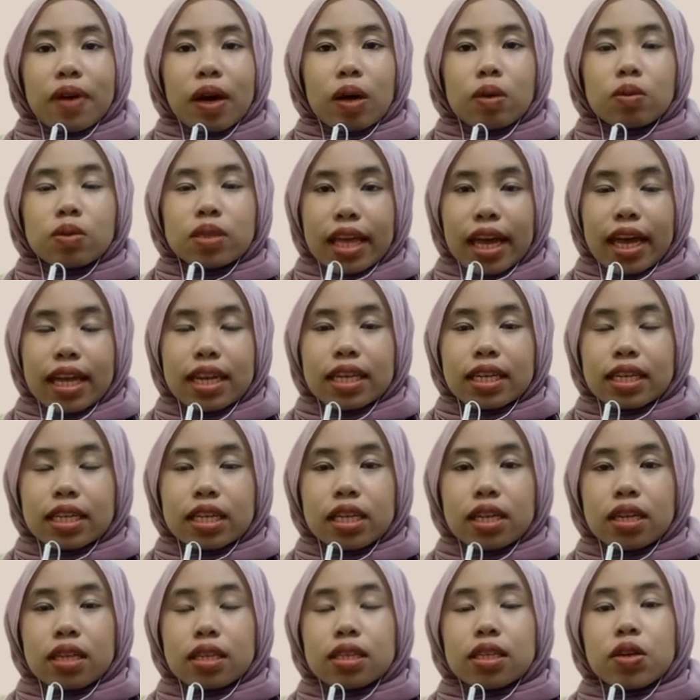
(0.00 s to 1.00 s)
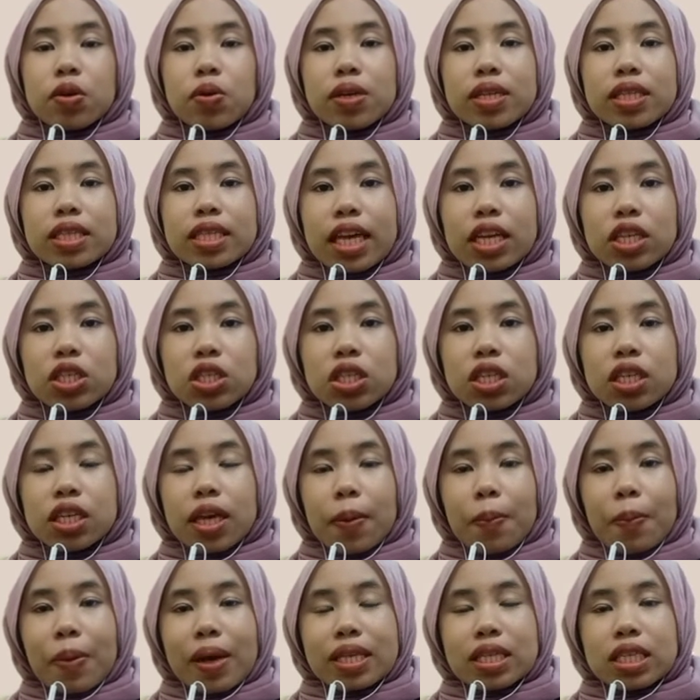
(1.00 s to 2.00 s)
found that the retention
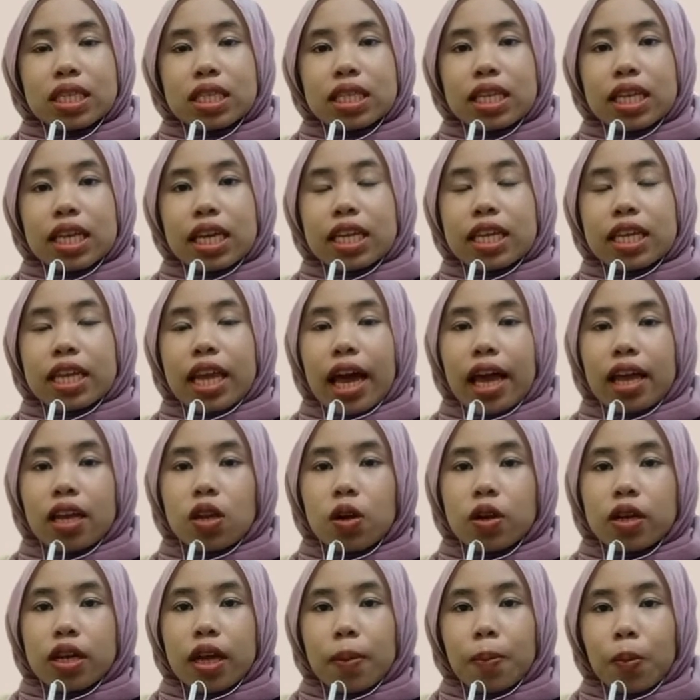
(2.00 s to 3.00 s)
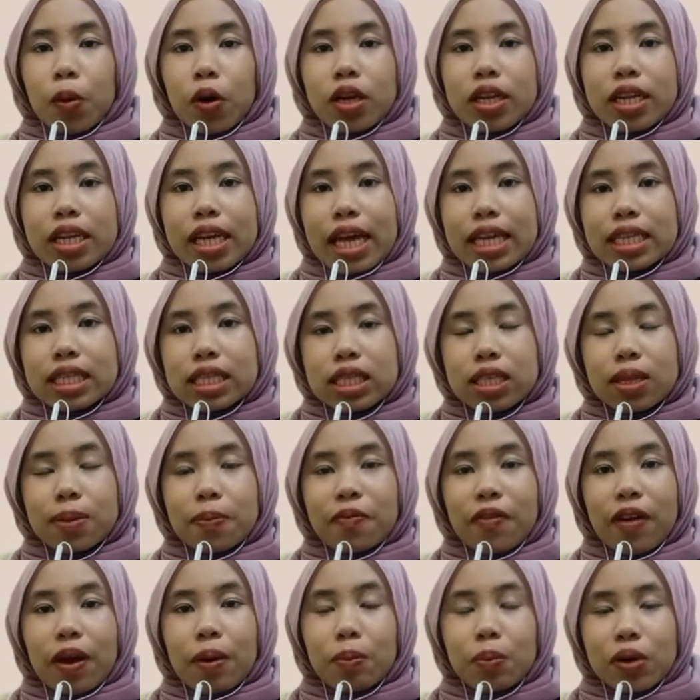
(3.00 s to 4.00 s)
capacity in nylon and polyester
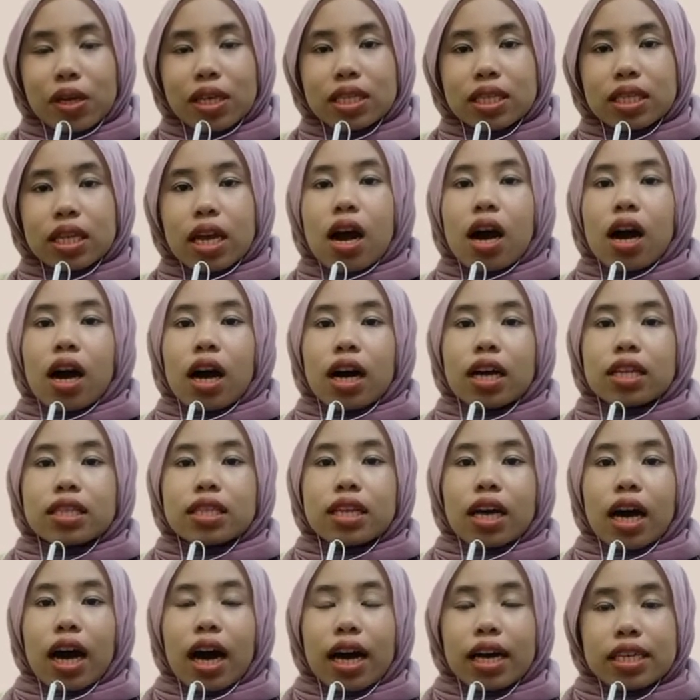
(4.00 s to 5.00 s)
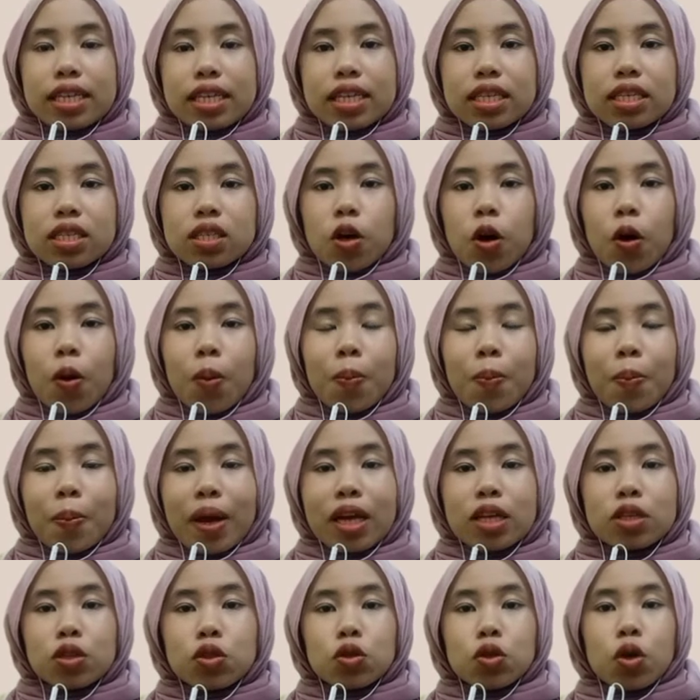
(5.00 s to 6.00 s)
fabrics are the highest
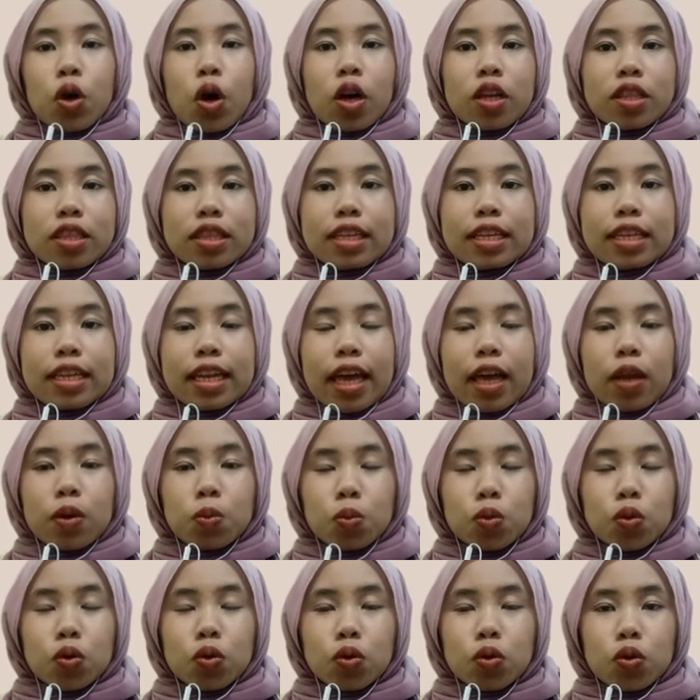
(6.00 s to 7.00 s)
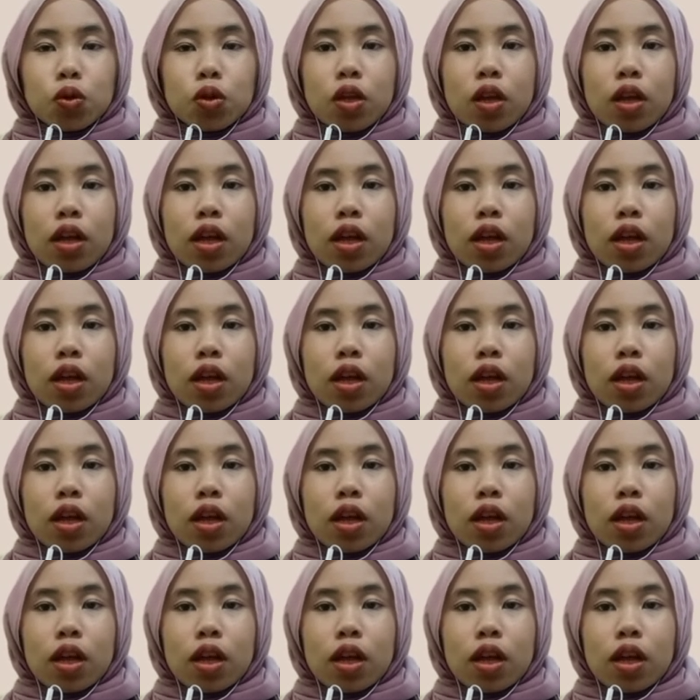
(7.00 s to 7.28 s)
compared to cotton and wool.